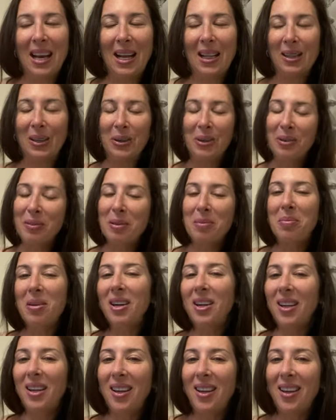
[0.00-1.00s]
Hello,
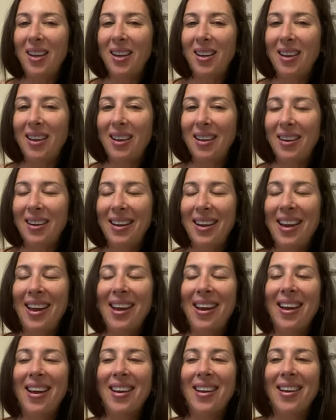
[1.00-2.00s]
everybody.
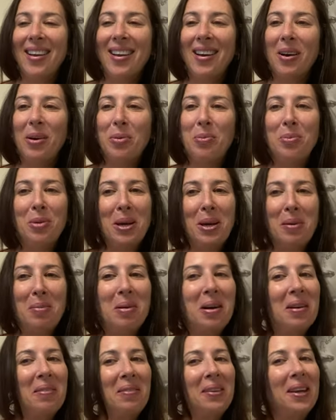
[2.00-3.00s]
Umbria
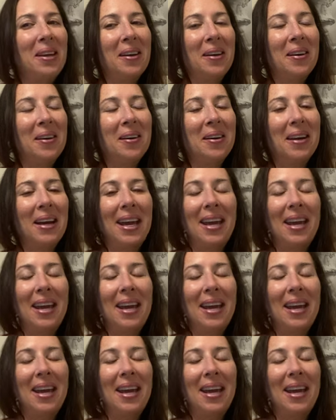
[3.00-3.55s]
Above here,